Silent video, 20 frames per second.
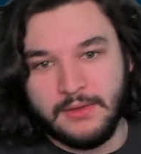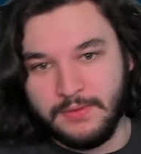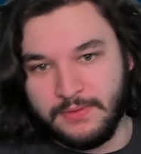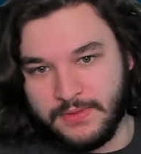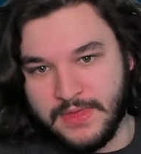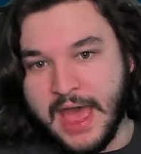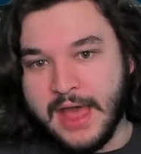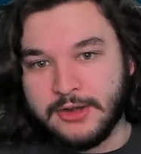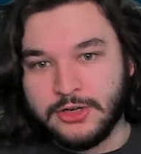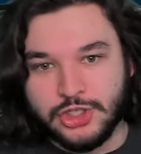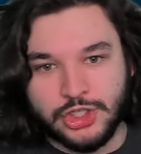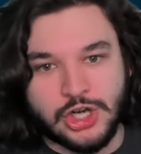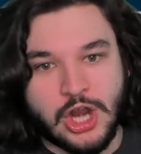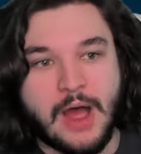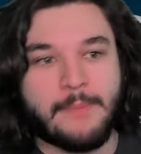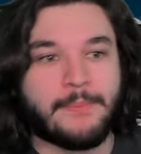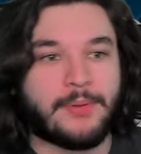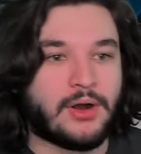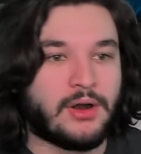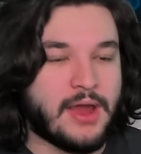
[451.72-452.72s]
that
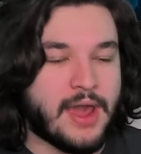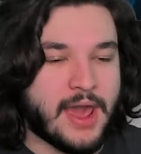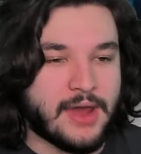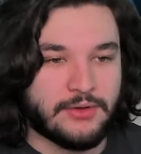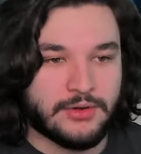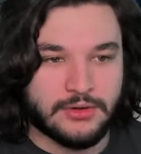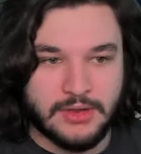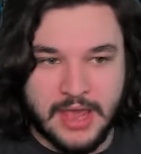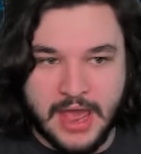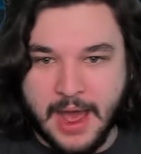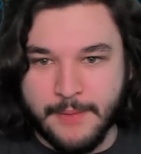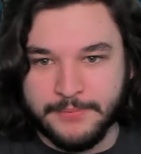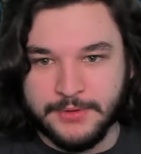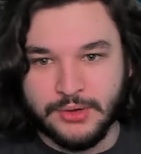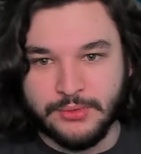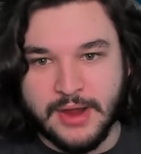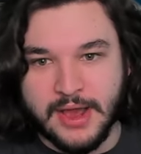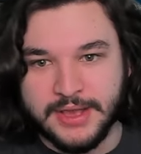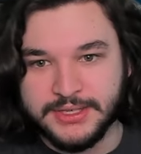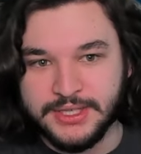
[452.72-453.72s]
Chopper and
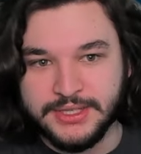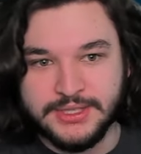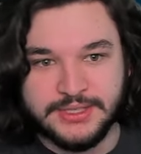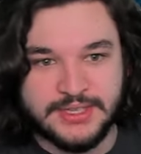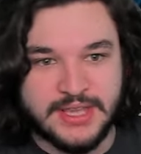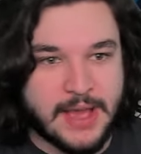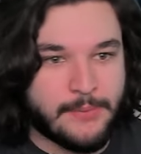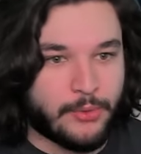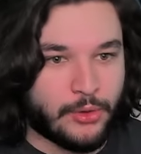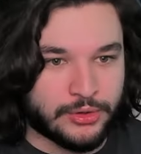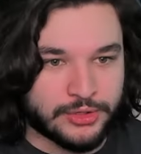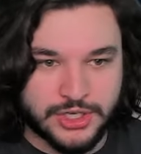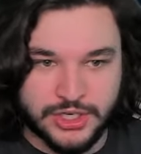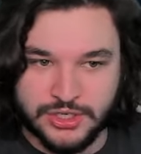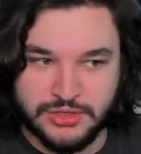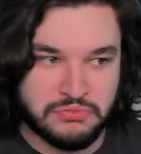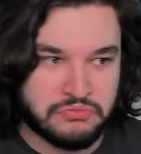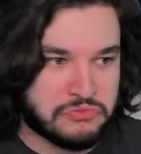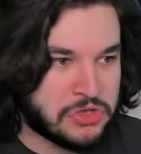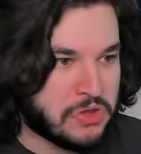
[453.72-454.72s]
Captain Rex and Zeb will
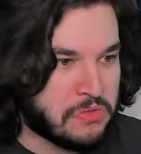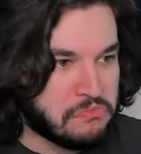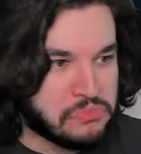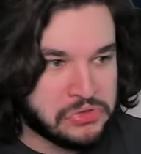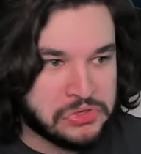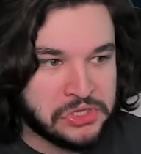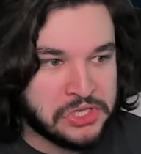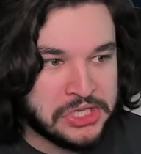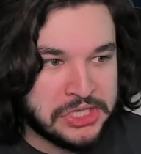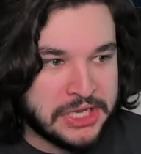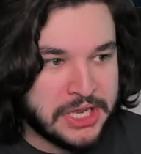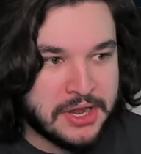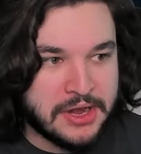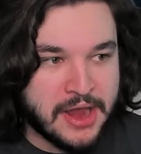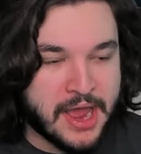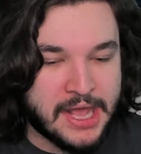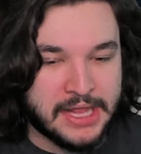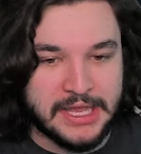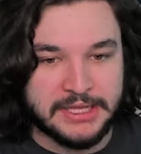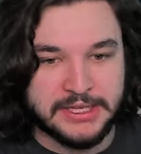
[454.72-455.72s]
just completely
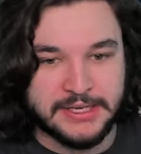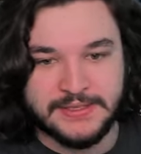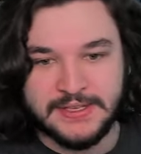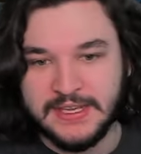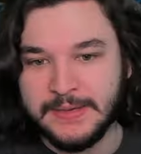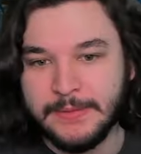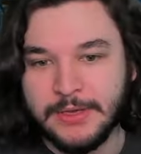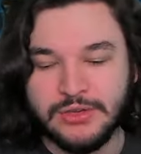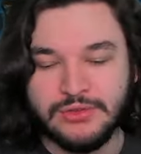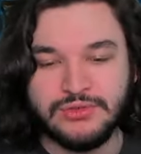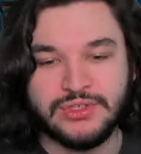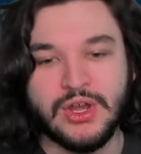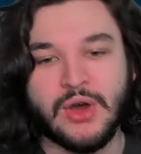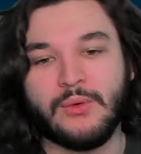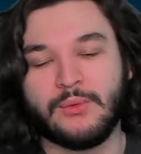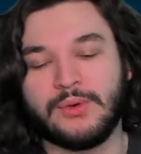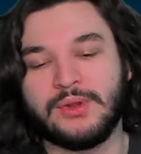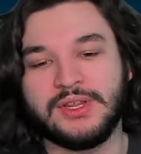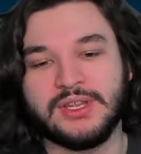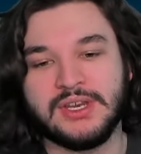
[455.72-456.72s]
annihilate the team. You
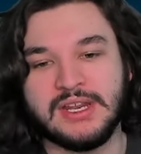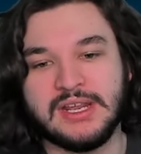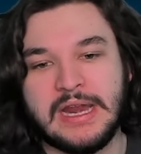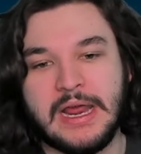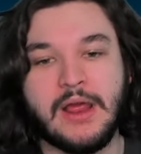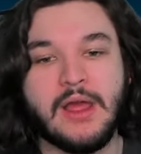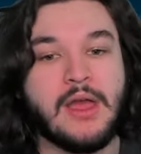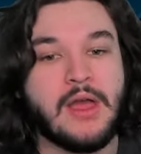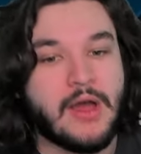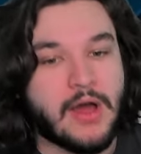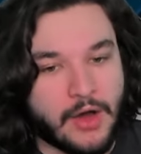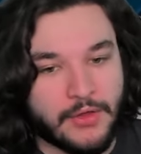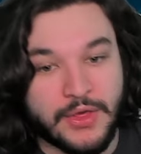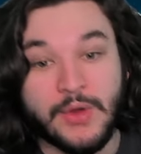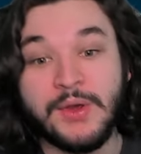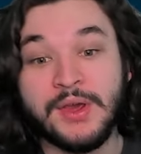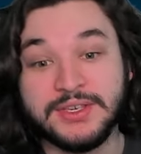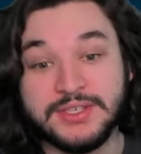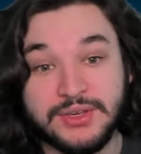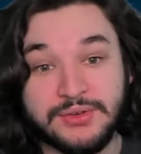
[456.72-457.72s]
don't really need it, although
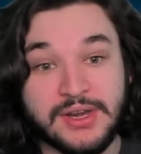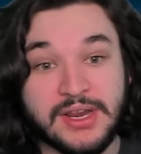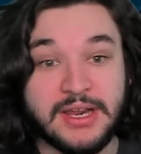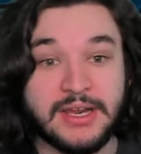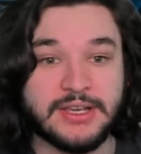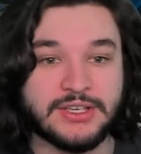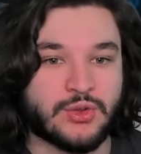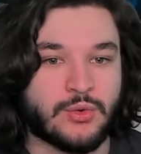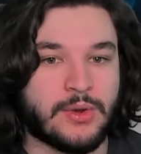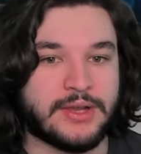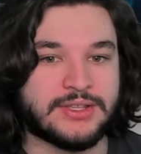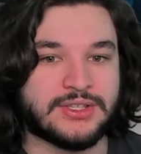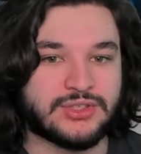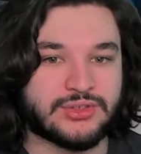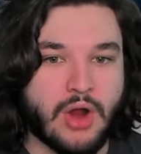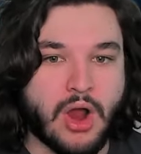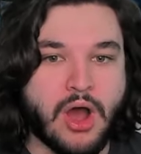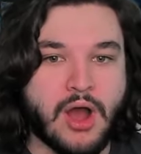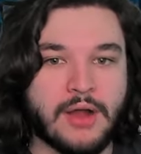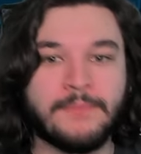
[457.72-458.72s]
his unique is quite
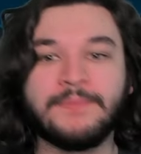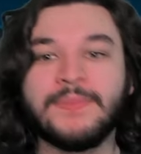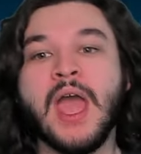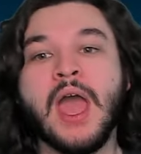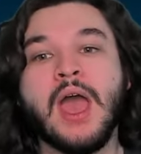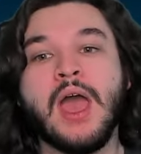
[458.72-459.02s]
strong.